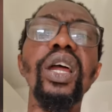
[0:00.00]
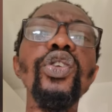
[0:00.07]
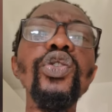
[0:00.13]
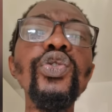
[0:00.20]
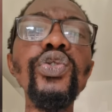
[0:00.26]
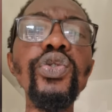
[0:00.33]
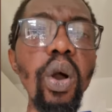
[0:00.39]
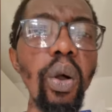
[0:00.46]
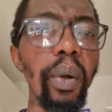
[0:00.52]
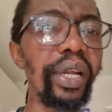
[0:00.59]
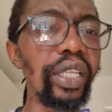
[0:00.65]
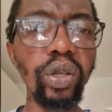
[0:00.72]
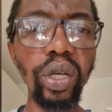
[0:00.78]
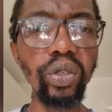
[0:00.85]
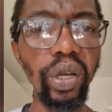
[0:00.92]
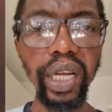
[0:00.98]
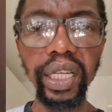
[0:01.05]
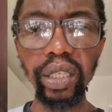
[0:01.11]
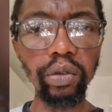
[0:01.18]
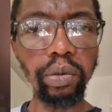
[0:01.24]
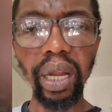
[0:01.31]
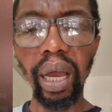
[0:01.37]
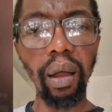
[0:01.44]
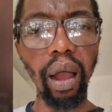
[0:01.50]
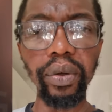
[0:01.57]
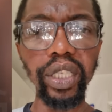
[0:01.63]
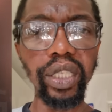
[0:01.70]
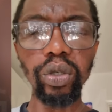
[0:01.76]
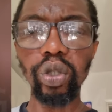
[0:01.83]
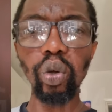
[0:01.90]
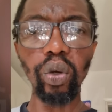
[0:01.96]
no one is going to listen to
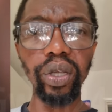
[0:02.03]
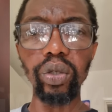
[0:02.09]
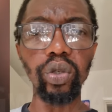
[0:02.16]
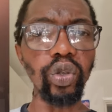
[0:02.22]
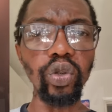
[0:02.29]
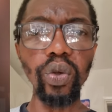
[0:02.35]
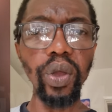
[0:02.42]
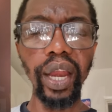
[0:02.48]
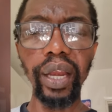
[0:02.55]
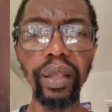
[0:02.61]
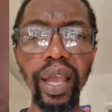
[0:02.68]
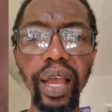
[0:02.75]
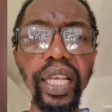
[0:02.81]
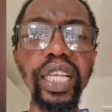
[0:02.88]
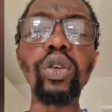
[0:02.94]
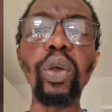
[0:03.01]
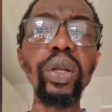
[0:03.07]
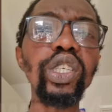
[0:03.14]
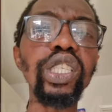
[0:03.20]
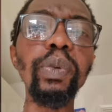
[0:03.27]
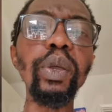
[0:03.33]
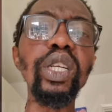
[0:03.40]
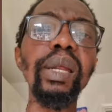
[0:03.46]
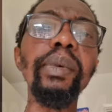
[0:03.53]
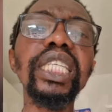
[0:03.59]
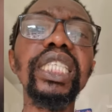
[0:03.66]
Mnangagwa to talking to UN. He's going to speak in a